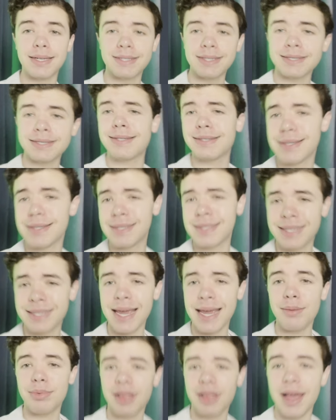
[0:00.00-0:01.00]
this is the
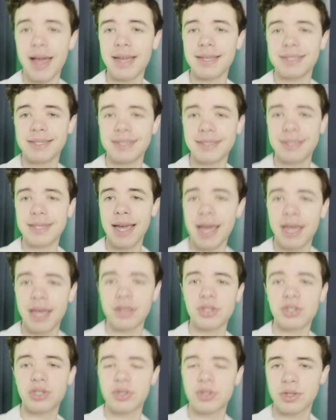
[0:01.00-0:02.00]
stabilizing
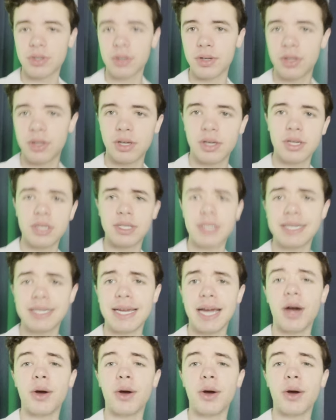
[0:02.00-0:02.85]
test. See how it